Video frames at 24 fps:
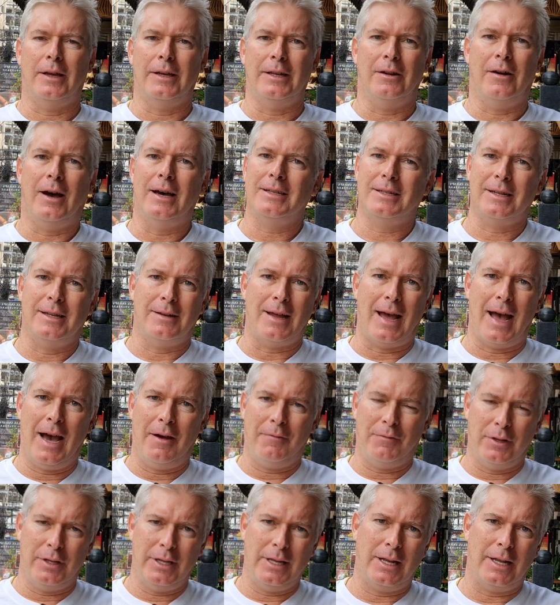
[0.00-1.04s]
You know, I said
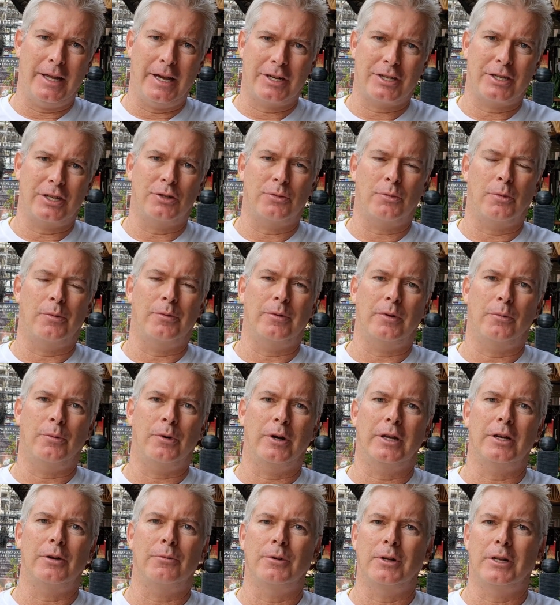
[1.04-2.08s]
after the elections, we're
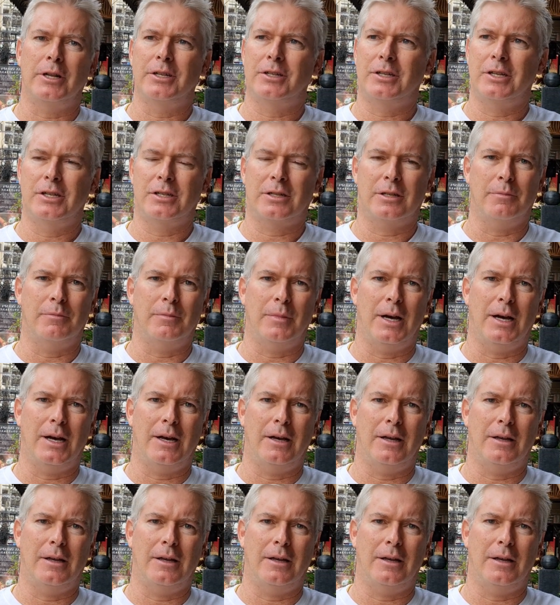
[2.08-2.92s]
going to really see some